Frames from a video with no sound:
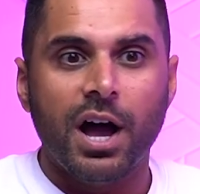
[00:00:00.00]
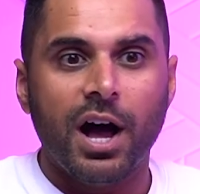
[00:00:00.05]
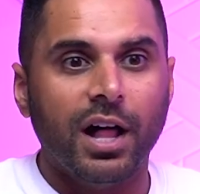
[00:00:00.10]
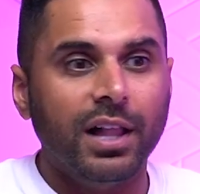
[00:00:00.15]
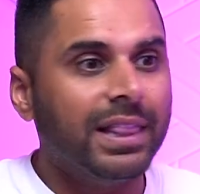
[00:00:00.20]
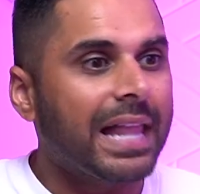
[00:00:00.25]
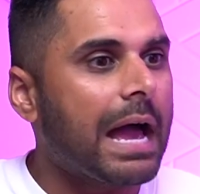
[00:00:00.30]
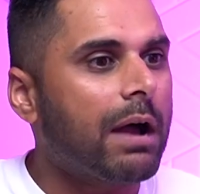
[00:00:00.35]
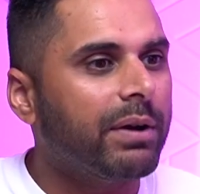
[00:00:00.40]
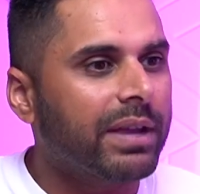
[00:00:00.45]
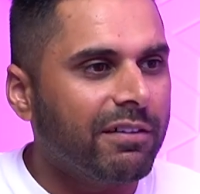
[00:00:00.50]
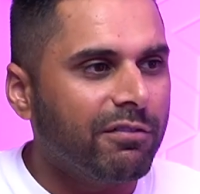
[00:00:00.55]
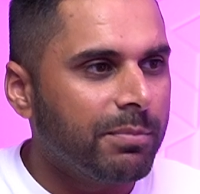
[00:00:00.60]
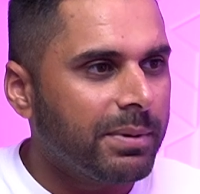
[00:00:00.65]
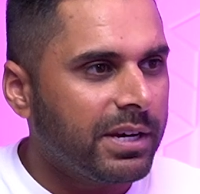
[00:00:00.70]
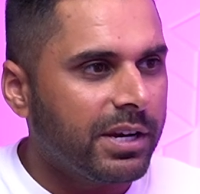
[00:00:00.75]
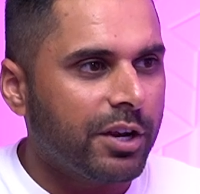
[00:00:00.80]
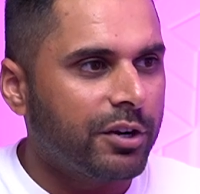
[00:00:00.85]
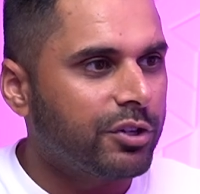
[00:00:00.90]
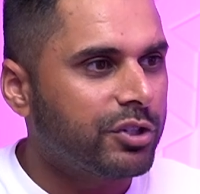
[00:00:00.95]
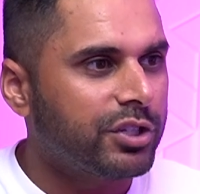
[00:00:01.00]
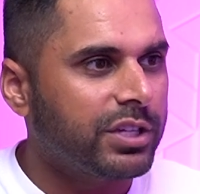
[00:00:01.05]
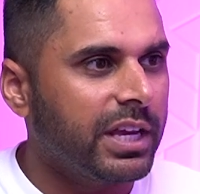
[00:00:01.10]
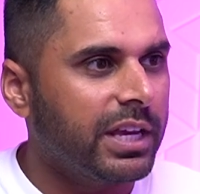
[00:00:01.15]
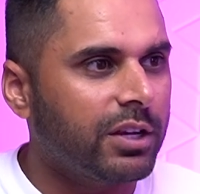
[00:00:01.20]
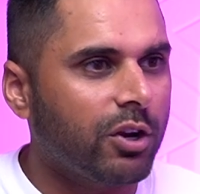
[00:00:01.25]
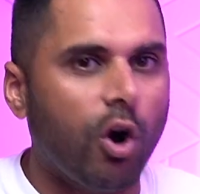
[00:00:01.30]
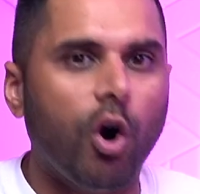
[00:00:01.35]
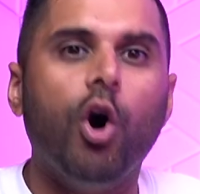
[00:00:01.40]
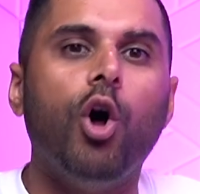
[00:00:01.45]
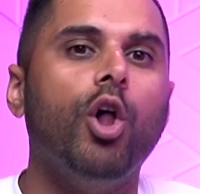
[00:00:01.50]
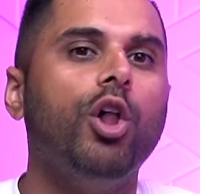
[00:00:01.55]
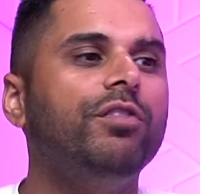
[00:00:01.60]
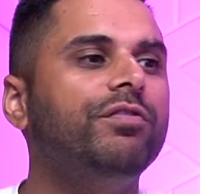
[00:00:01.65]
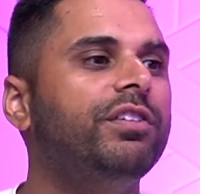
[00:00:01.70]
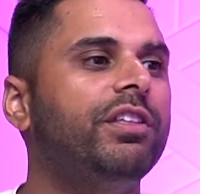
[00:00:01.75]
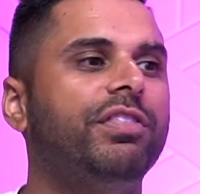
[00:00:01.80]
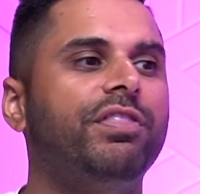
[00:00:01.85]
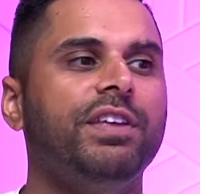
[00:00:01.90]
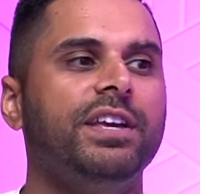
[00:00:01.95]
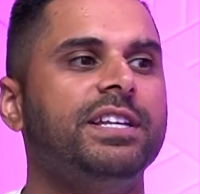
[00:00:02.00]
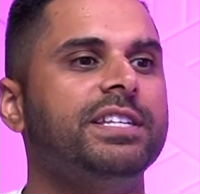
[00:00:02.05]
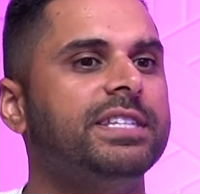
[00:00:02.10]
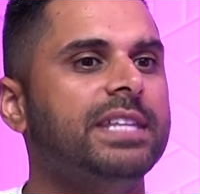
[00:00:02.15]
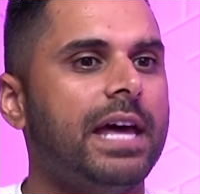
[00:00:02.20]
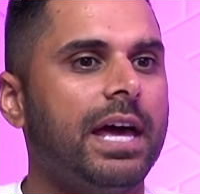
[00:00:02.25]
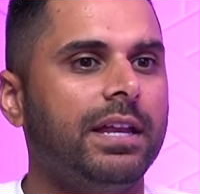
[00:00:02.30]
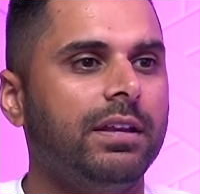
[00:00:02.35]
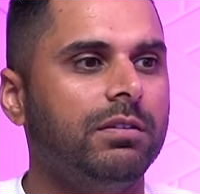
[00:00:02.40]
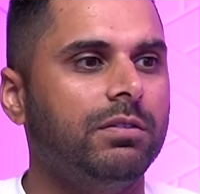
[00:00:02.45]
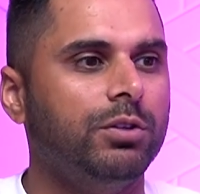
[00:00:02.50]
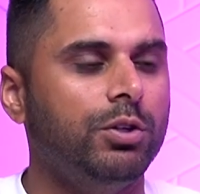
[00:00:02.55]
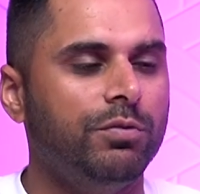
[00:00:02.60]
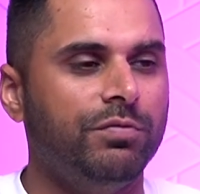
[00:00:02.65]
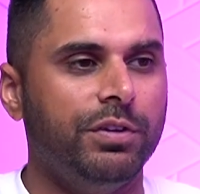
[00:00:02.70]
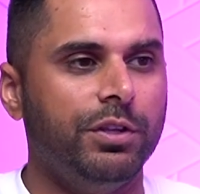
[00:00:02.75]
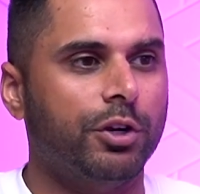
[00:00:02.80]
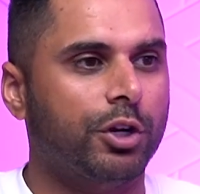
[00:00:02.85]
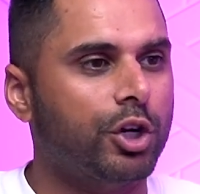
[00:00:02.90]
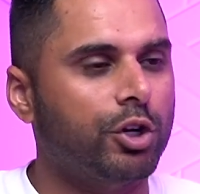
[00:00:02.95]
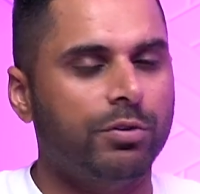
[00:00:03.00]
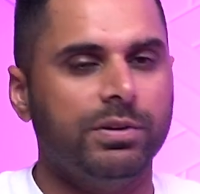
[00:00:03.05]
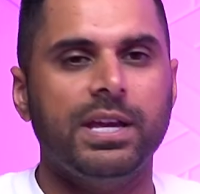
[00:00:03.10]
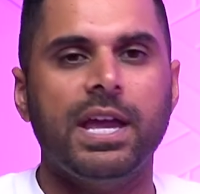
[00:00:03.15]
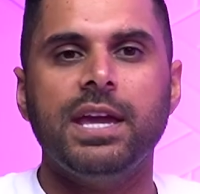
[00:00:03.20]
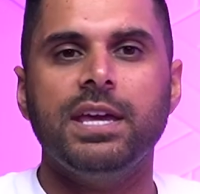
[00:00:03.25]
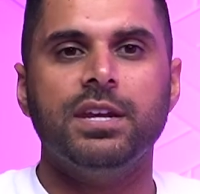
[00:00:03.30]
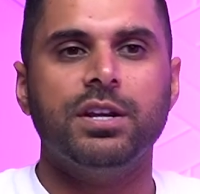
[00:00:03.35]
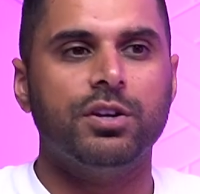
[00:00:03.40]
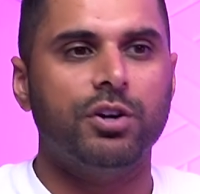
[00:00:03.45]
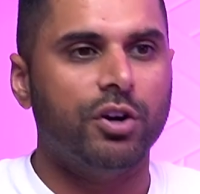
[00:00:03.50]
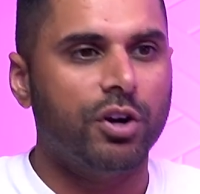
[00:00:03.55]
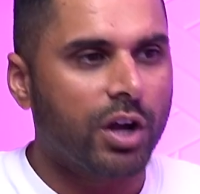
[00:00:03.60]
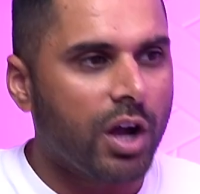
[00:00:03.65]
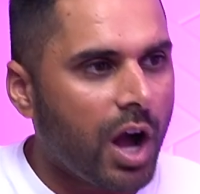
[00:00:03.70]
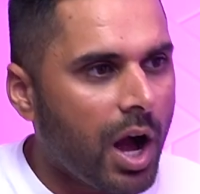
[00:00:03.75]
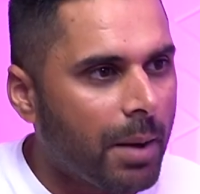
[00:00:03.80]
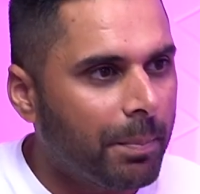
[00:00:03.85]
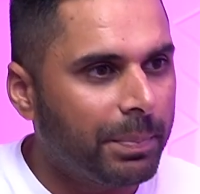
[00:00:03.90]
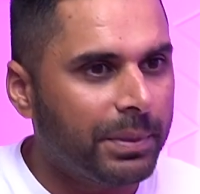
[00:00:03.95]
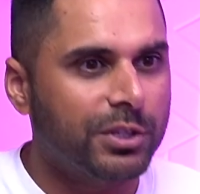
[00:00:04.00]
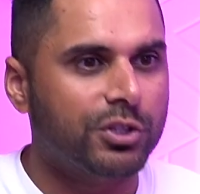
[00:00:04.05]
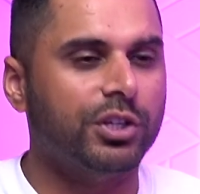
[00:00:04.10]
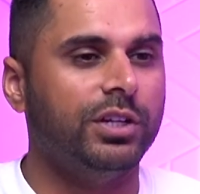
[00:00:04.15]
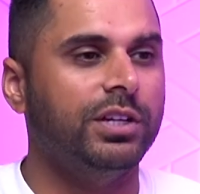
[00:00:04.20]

allowing everybody to understand all the things that you've either created or accomplished.